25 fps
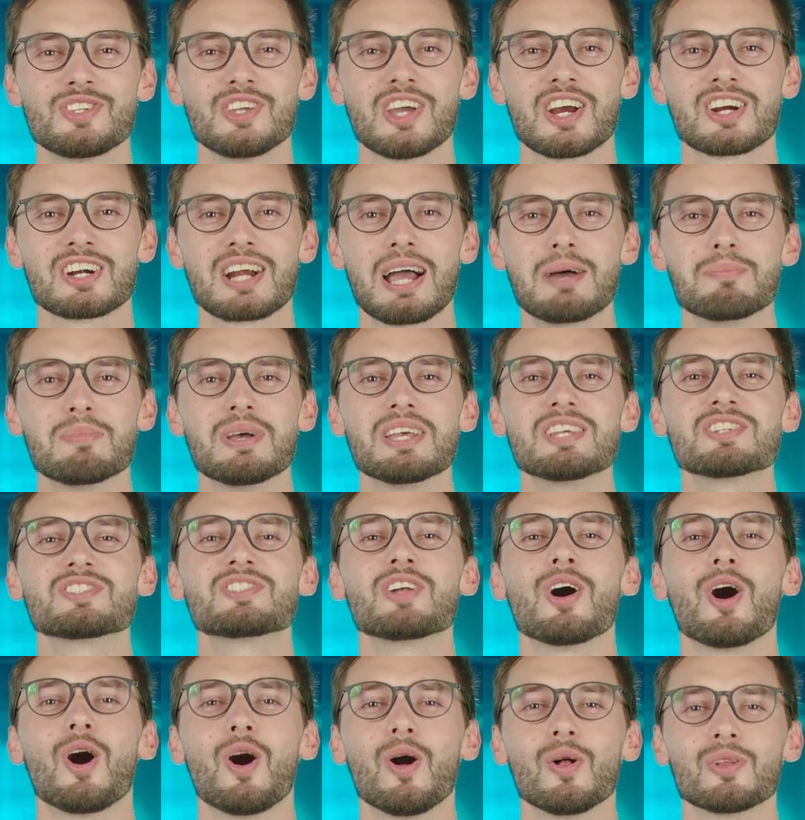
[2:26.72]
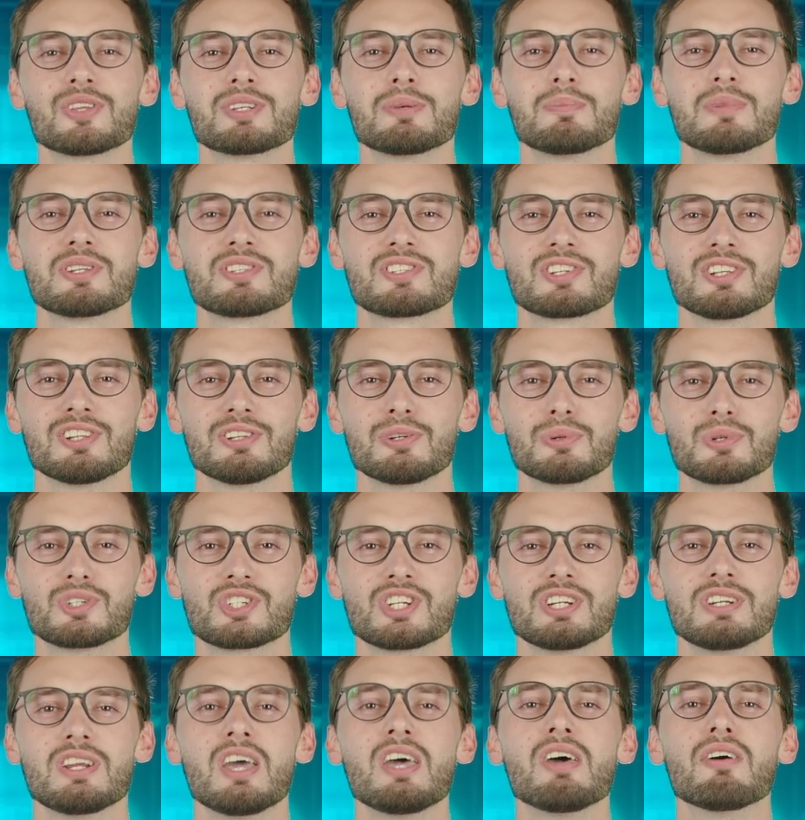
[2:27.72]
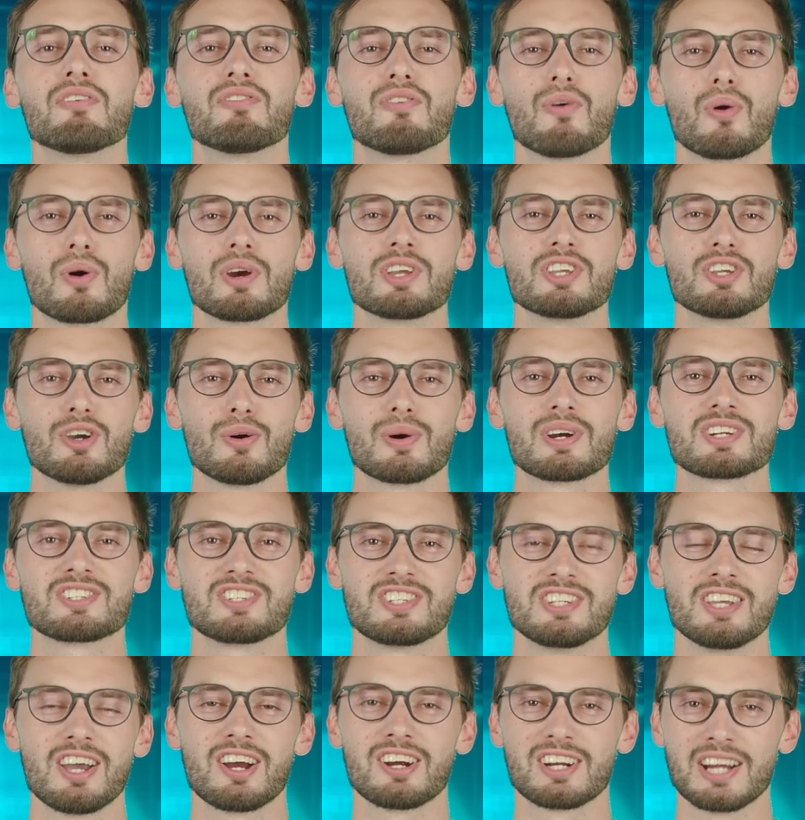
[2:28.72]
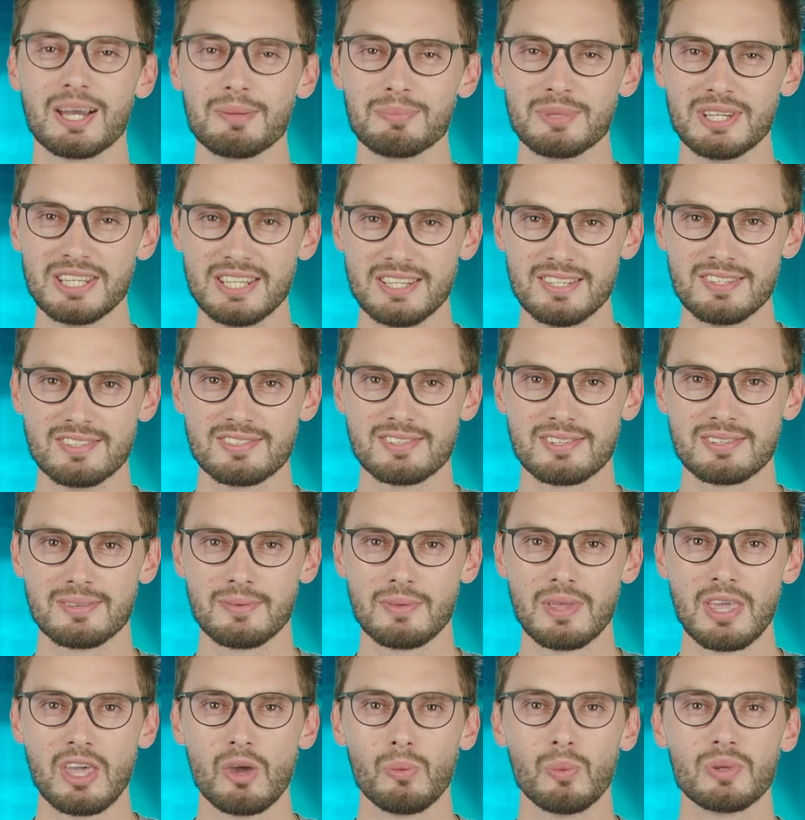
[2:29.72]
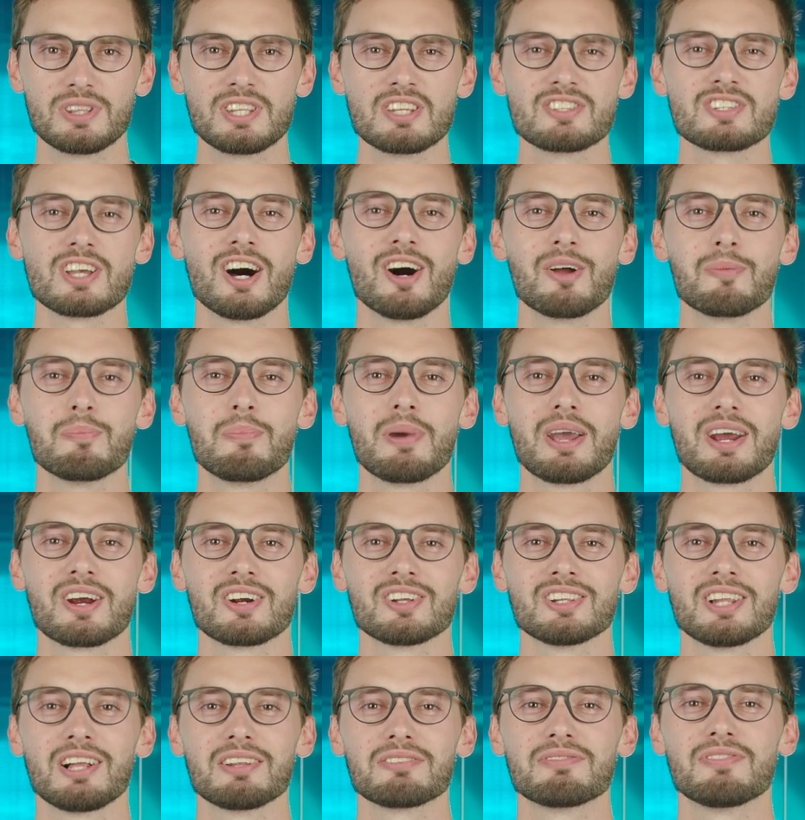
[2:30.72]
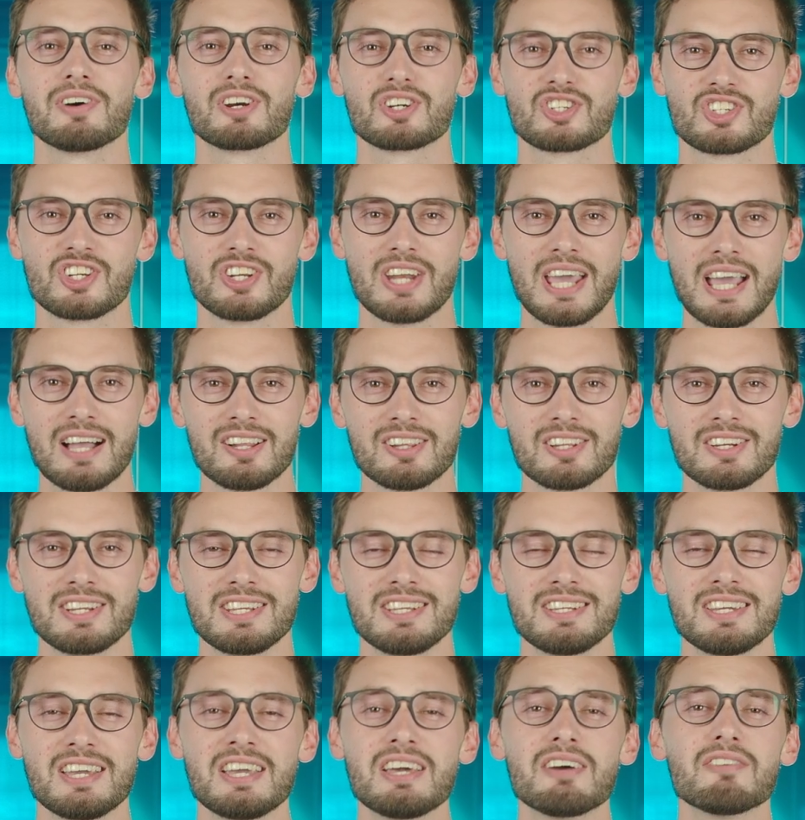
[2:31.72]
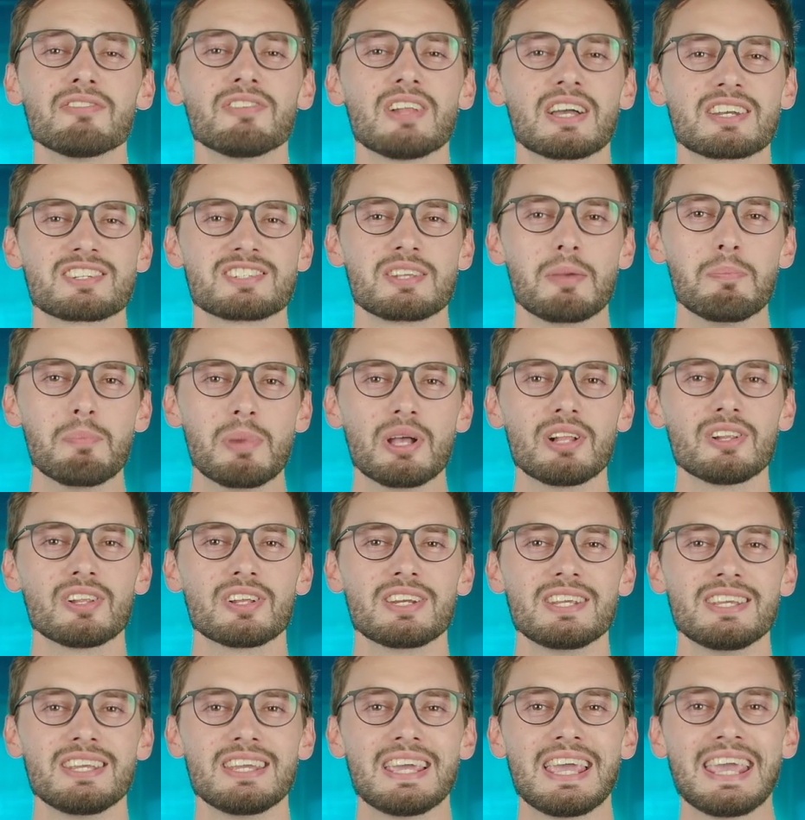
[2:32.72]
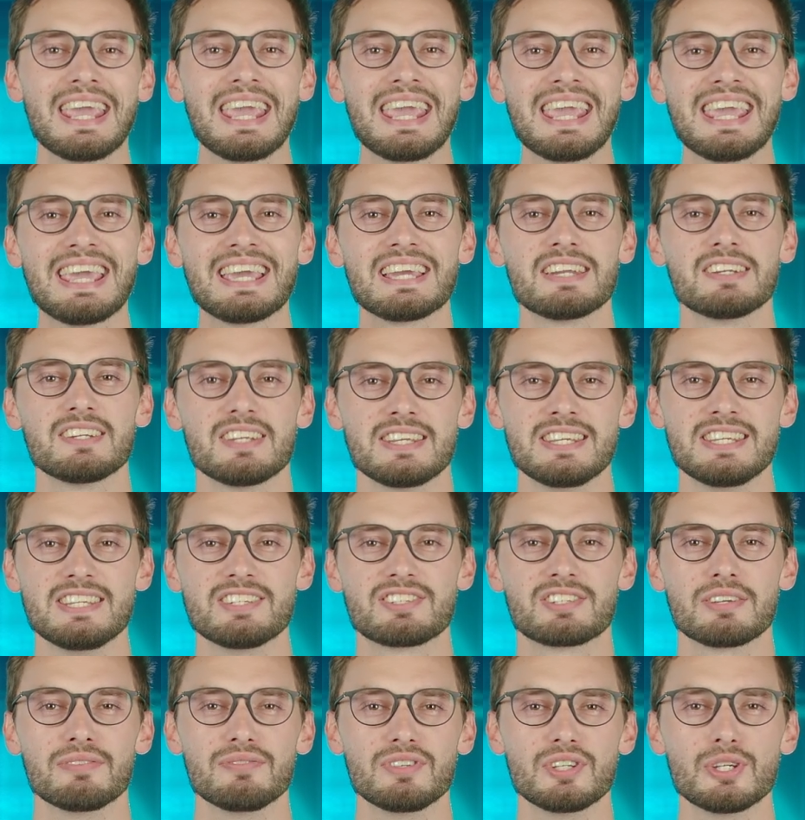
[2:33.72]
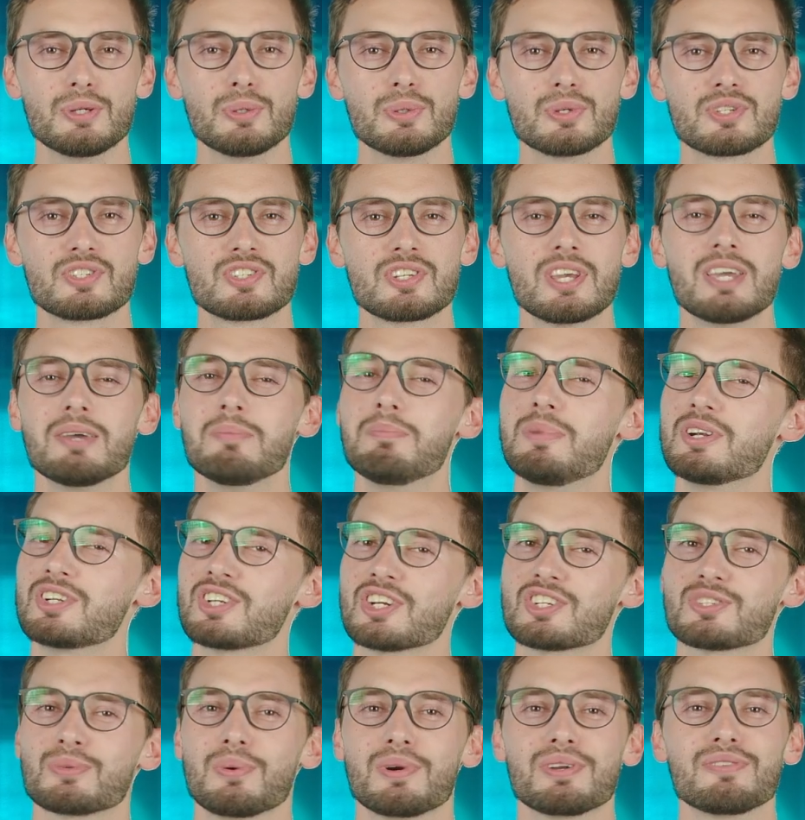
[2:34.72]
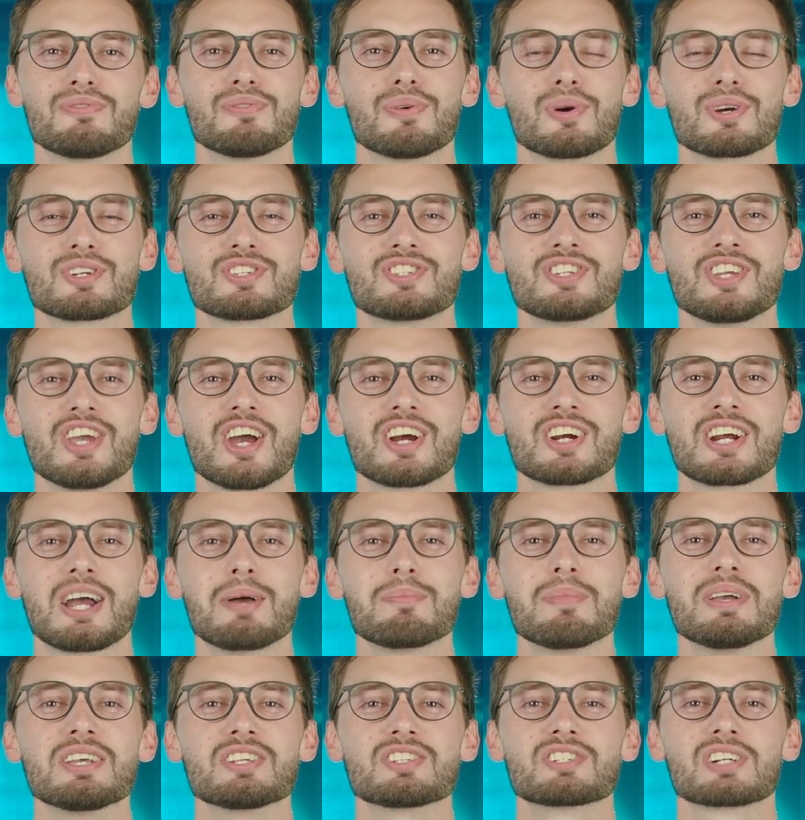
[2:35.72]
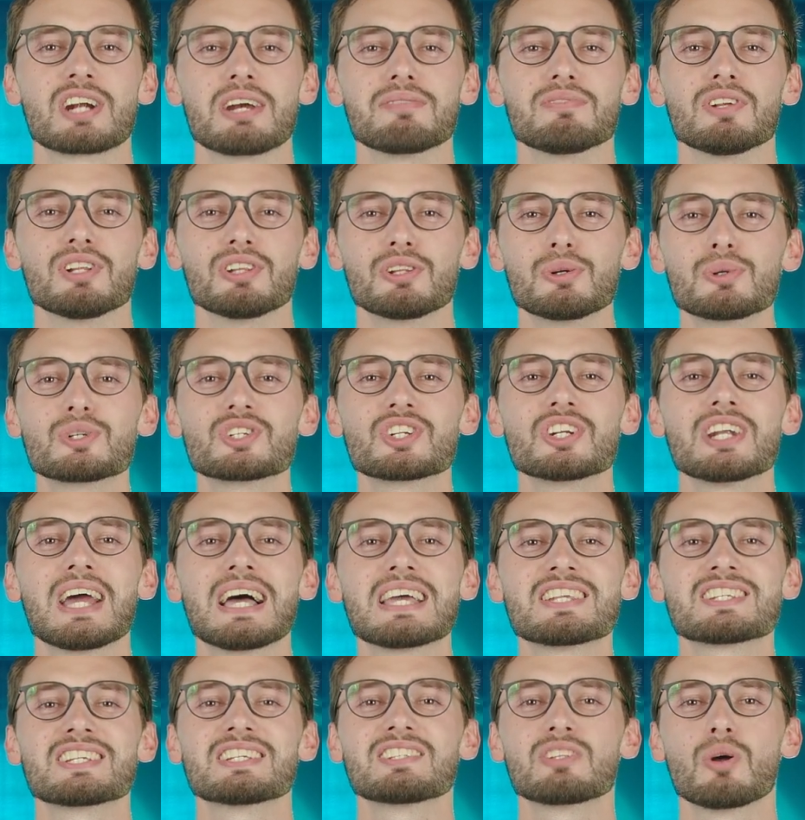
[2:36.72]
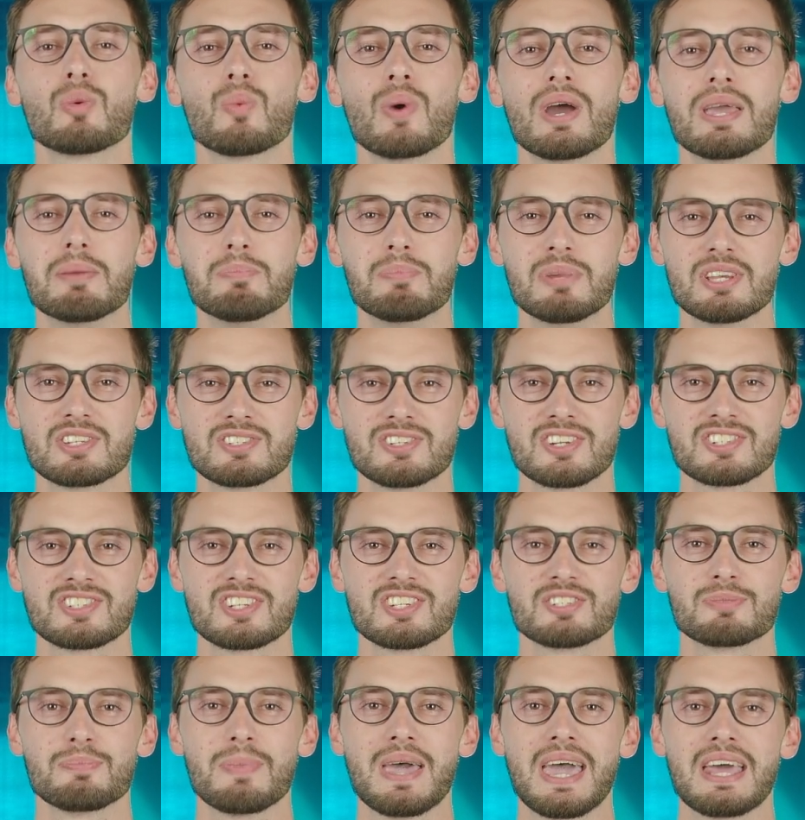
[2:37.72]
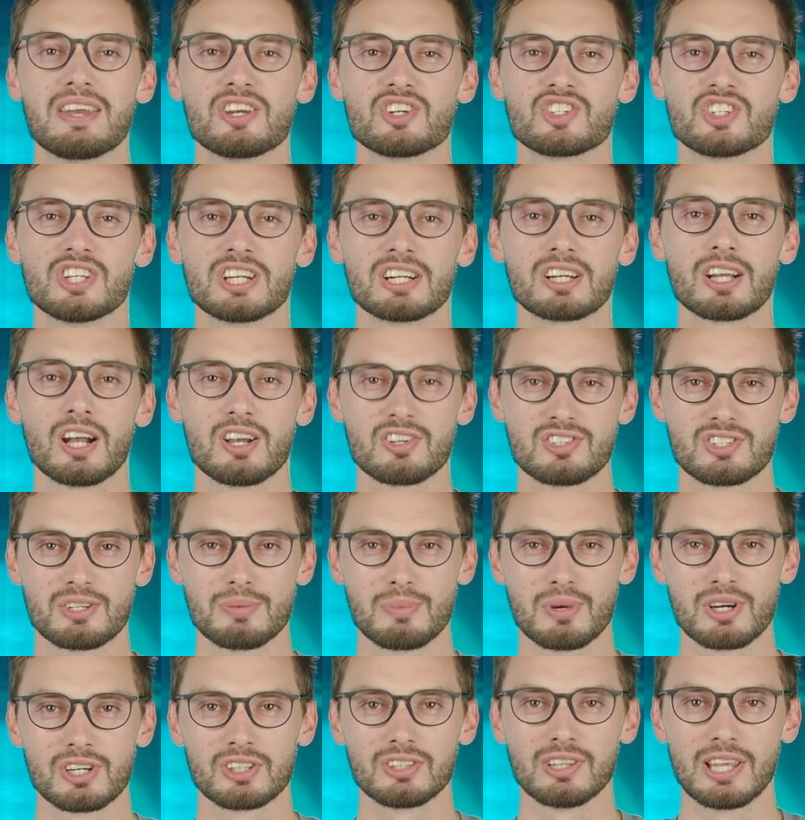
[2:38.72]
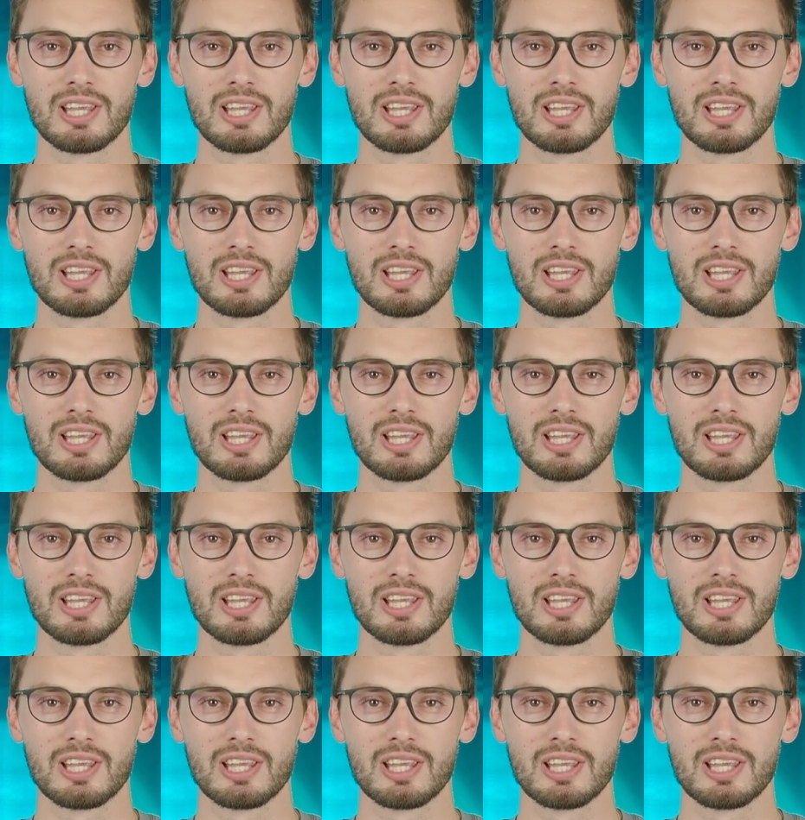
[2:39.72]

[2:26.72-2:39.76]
C R M is the ultimate solution for your C R M needs. With its unparalleled functionality, flexibility, and ease of use, Bitrix twenty-four C R M is revolutionizing the way businesses manage their customer